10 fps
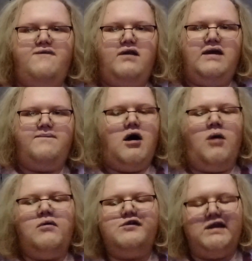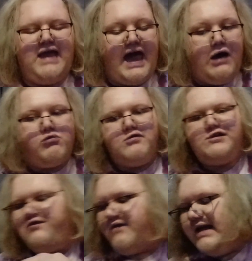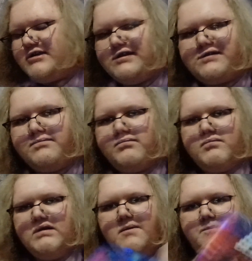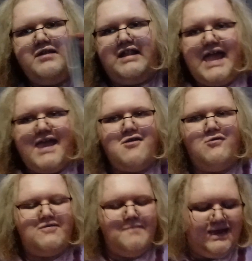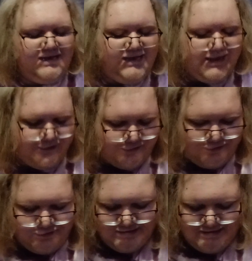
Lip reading: like, almost an hour straight just playing with my discs.